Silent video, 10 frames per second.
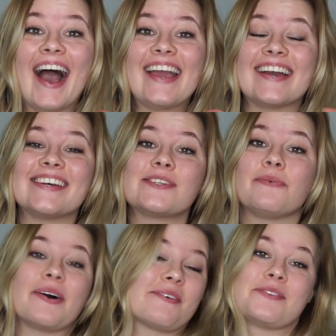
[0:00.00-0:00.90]
Hi guys, and
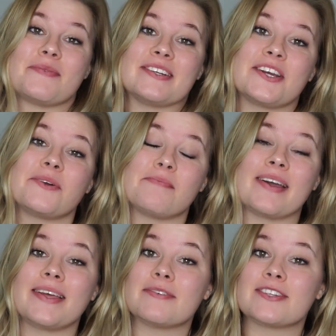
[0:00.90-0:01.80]
welcome to my channel. My
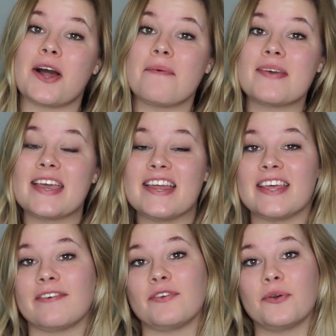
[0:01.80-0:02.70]
name is Tommie, and
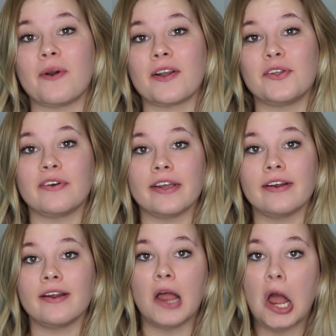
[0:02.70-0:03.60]
if you are new
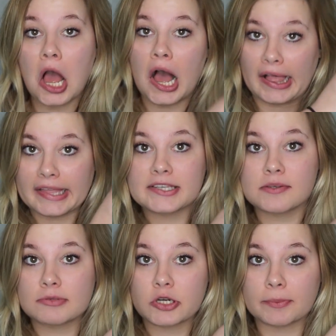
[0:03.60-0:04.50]
here, I like
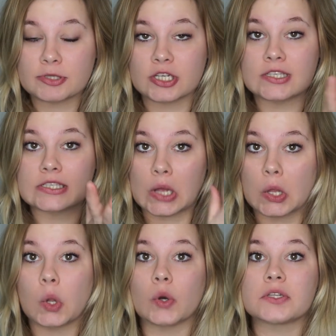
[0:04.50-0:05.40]
subscriptions a
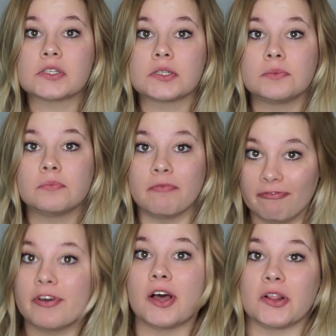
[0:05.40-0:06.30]
lot.
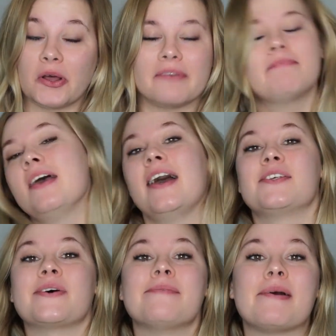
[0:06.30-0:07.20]

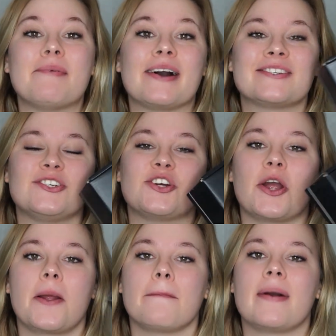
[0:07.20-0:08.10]
So I have my
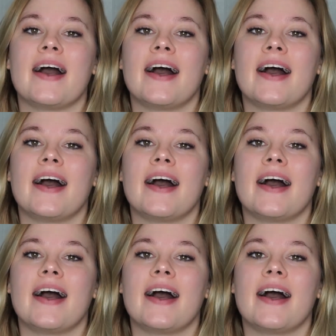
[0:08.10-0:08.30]
Boxycharm.